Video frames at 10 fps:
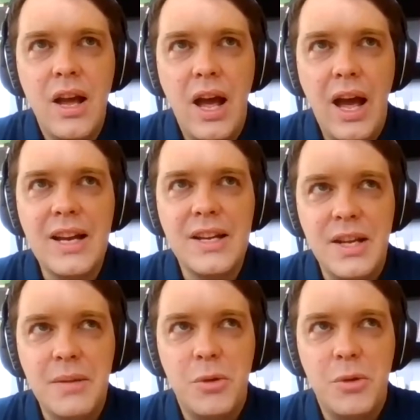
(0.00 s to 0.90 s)

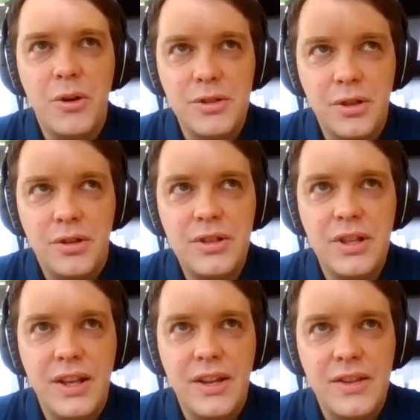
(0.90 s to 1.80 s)
Akademgorodok,
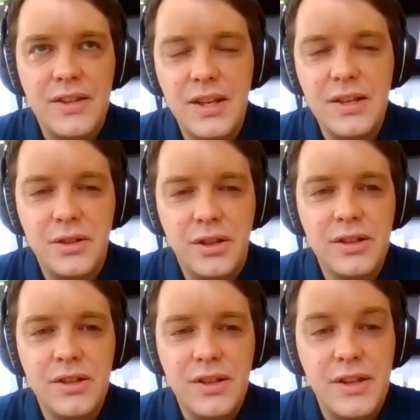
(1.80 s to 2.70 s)
in the center,
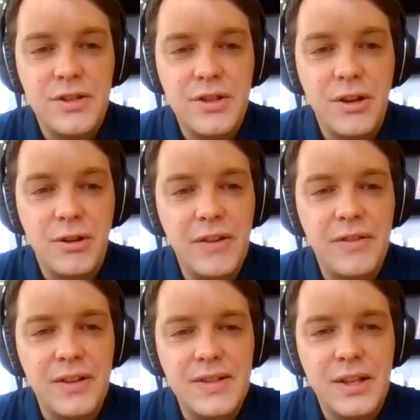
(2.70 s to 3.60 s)
in the
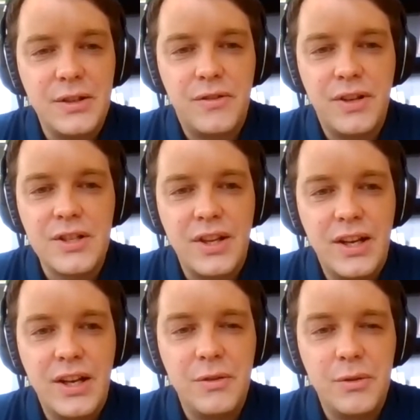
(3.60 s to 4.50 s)
geographical center of Russia.
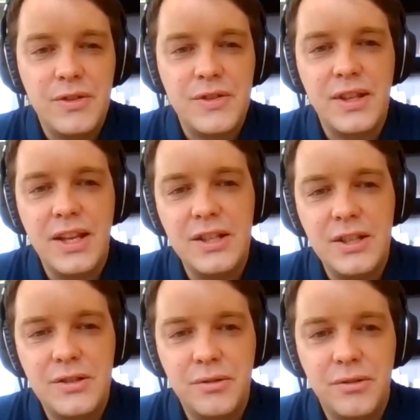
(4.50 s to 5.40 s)
And if you translate
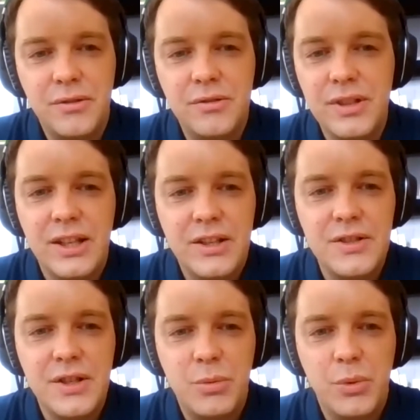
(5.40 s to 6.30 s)
it to
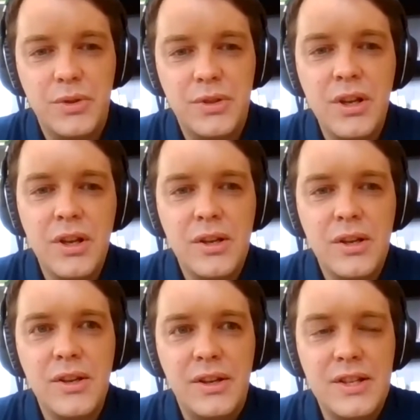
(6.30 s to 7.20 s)
English, it would
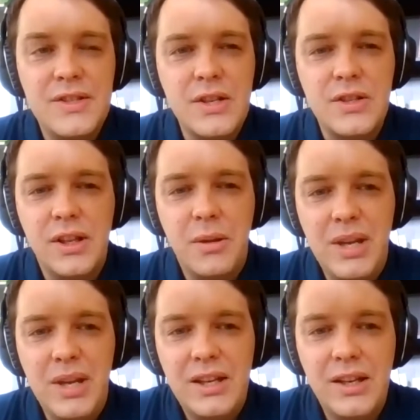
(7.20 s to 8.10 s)
essentially
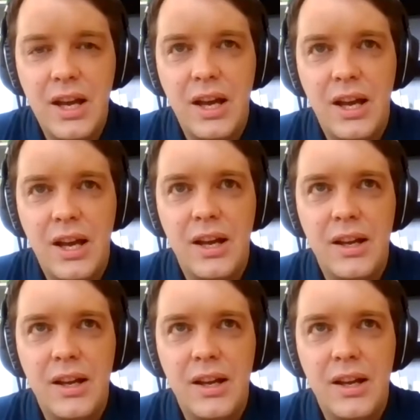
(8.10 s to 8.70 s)
mean a